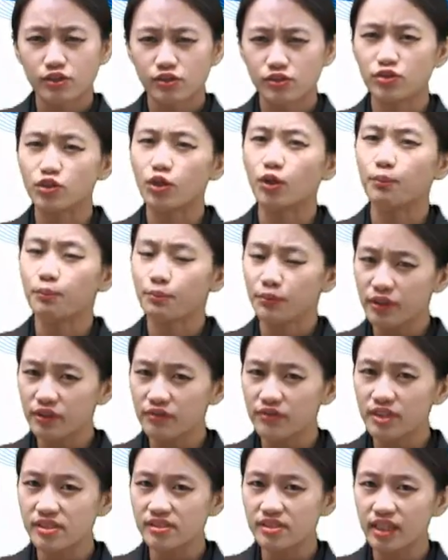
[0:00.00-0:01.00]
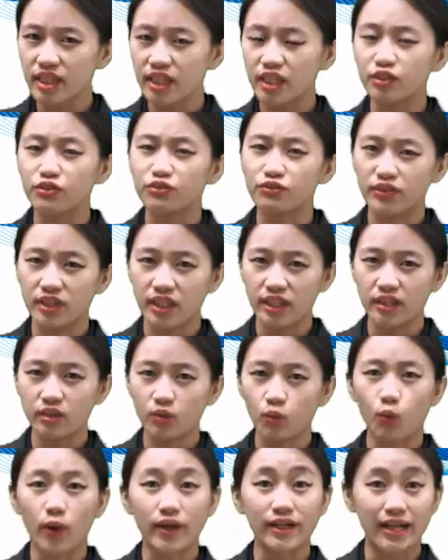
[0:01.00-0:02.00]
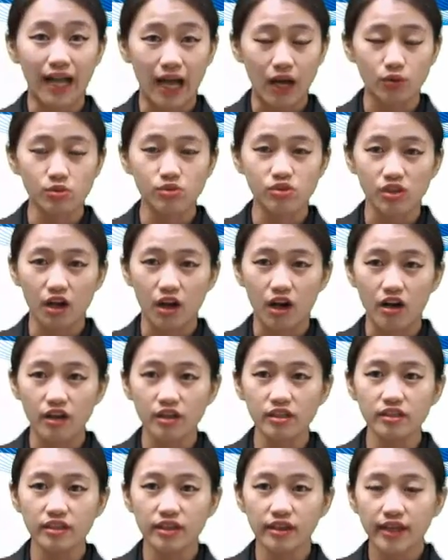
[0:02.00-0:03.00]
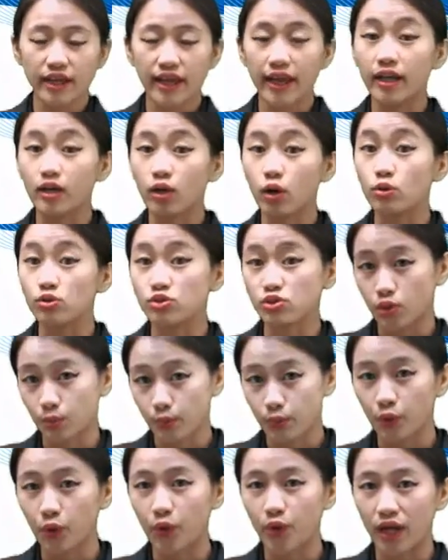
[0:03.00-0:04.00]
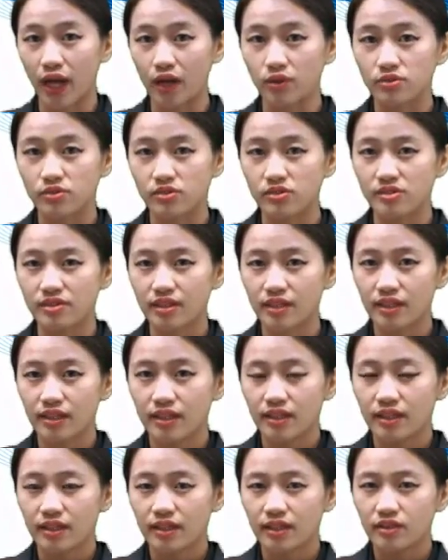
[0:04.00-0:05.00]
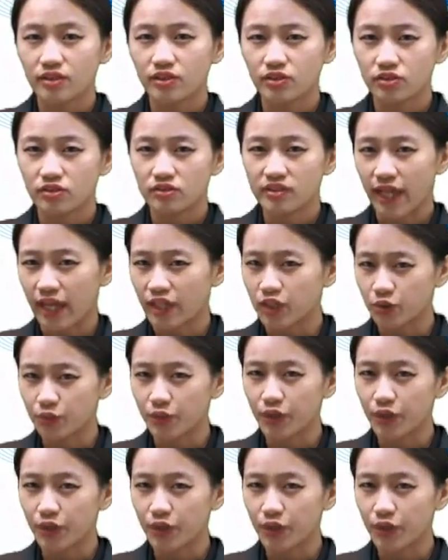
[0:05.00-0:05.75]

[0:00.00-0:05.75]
So previously you've learned what nouns are and also pronouns. Can you